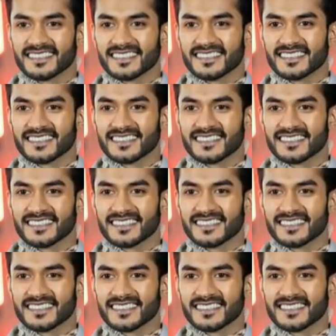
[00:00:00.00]

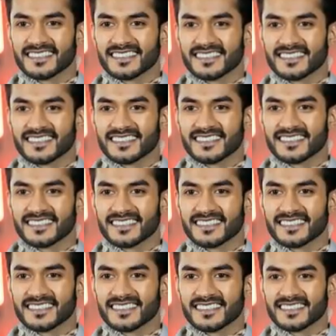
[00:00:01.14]

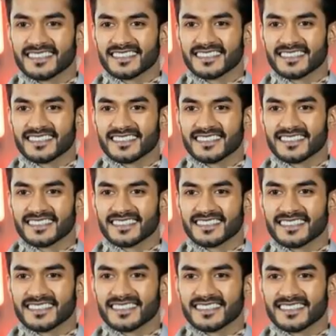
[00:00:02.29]

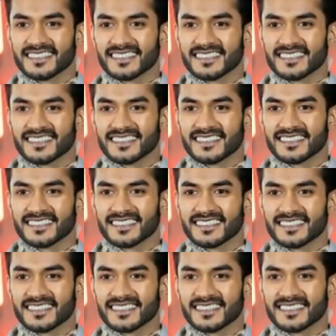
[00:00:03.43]

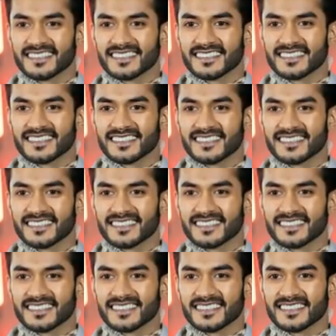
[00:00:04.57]

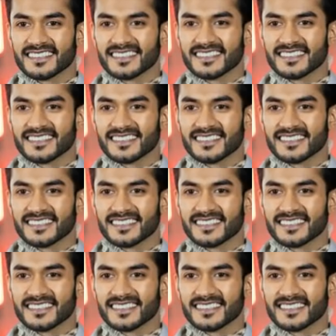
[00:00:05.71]
(silent)